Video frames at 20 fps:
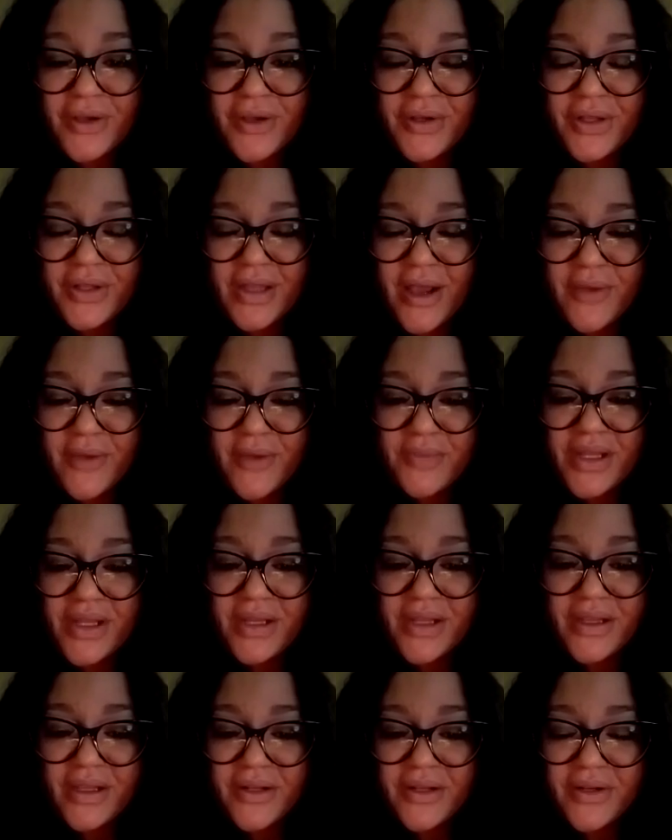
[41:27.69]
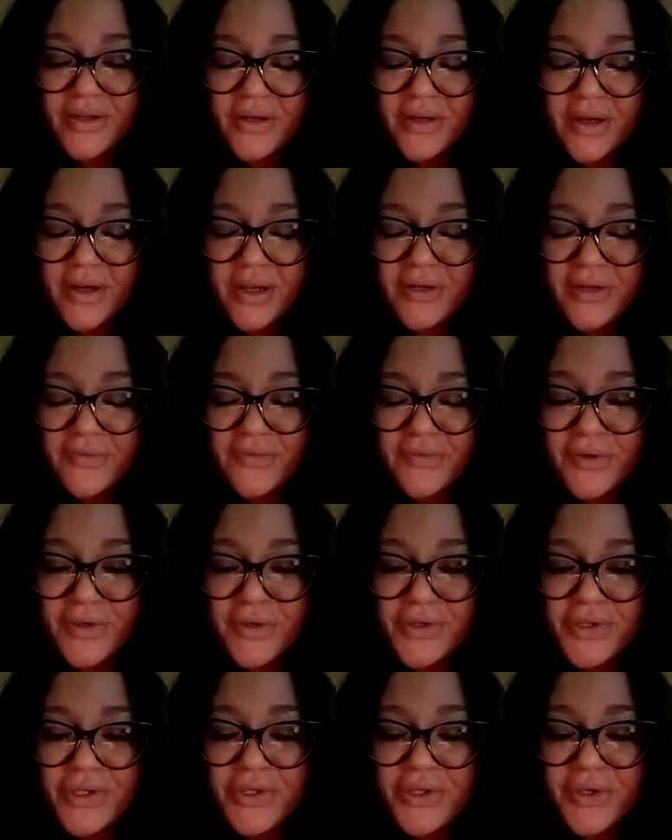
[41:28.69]
allowing me to interview
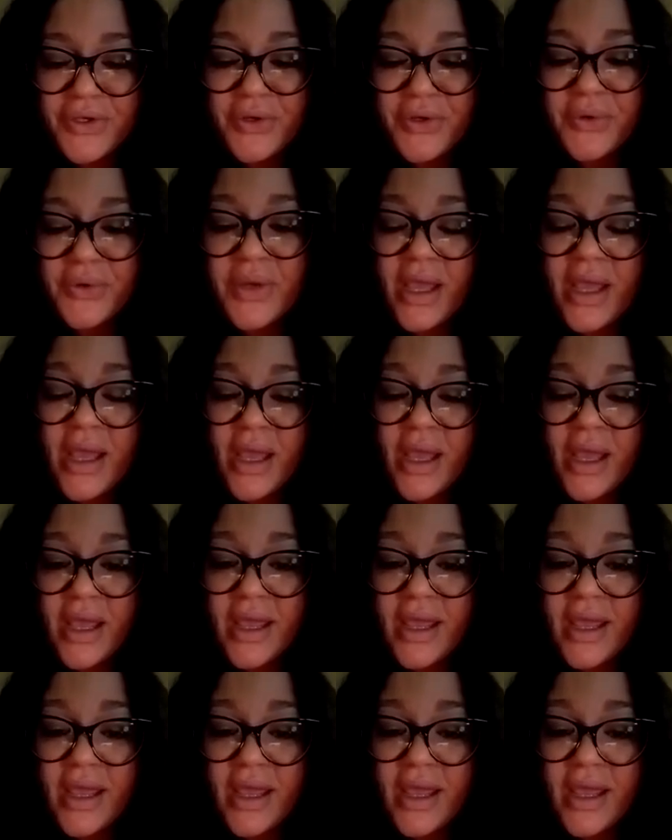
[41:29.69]
you. And